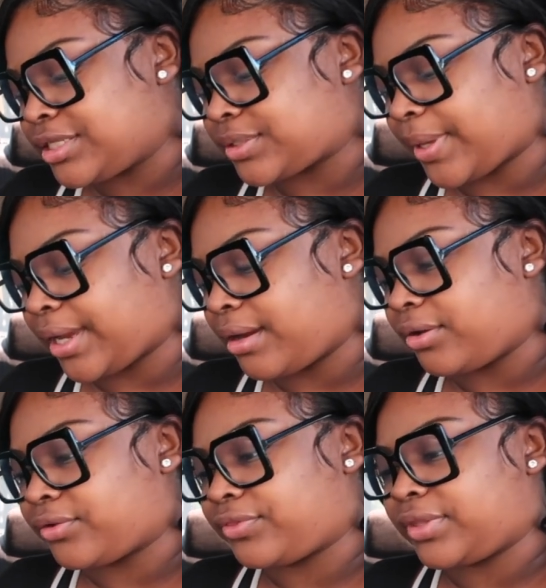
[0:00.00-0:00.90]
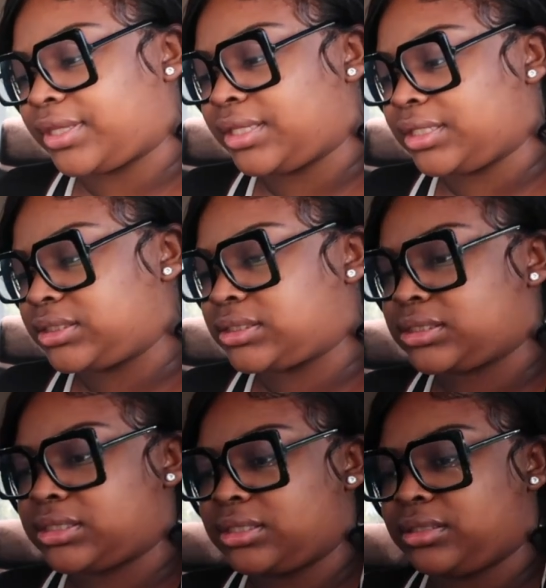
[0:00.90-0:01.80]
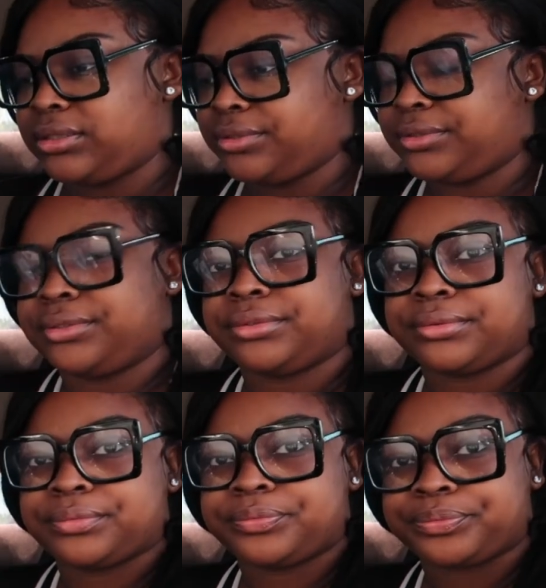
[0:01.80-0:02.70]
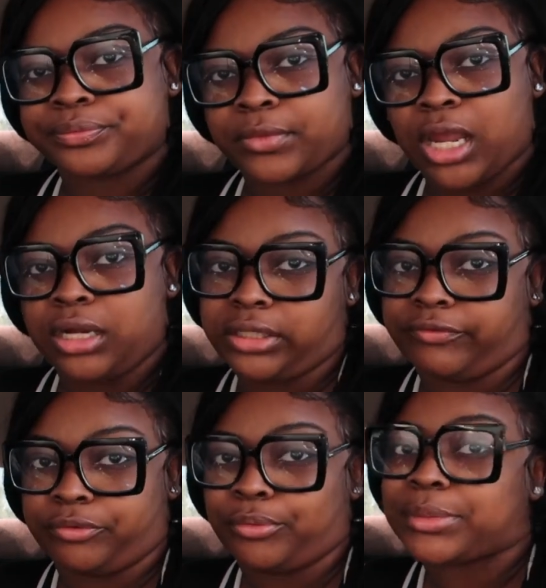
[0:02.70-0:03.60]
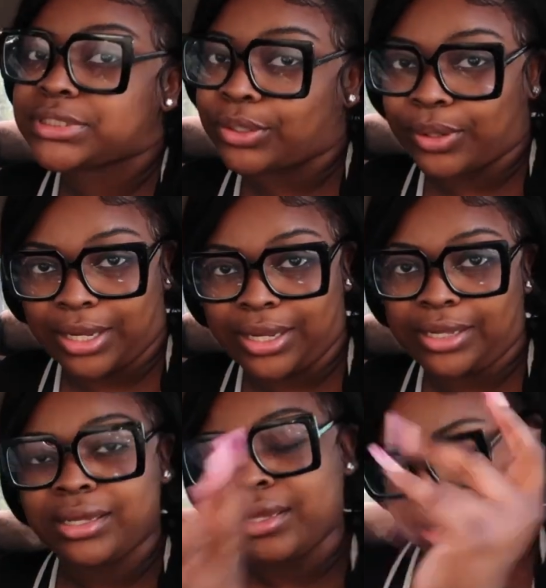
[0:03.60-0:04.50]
So I got her this. Her living room is gray.